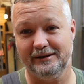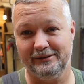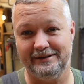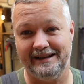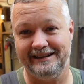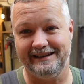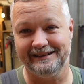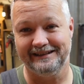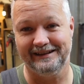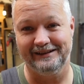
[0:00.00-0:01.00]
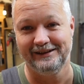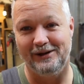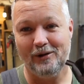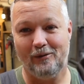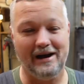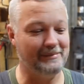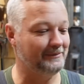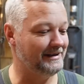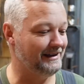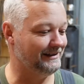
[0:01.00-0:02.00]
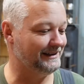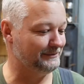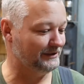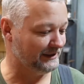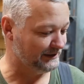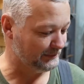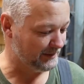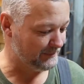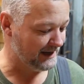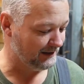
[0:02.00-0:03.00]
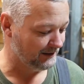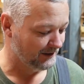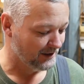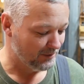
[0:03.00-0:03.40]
go take and uh, wipe them down and get them to look a little bit better.